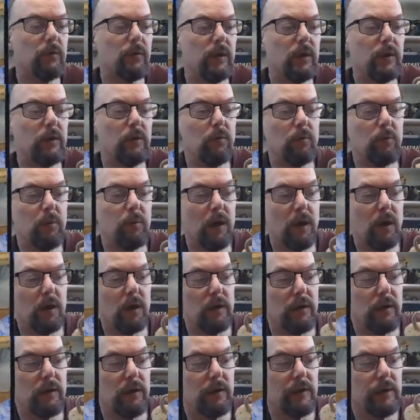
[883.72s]
good
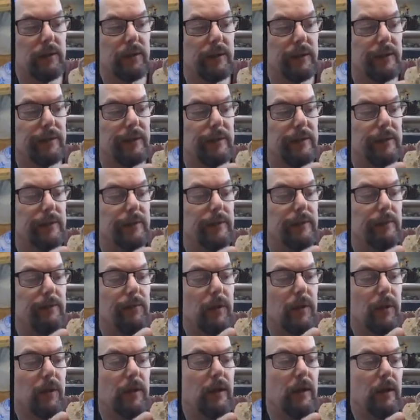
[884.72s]
bargain.
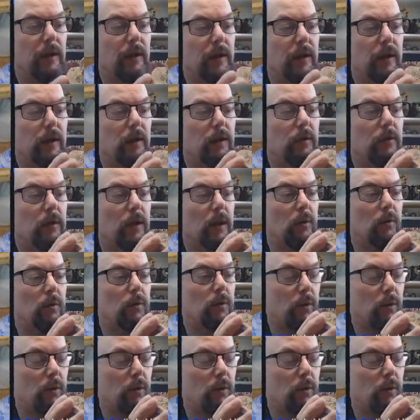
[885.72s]
And I now know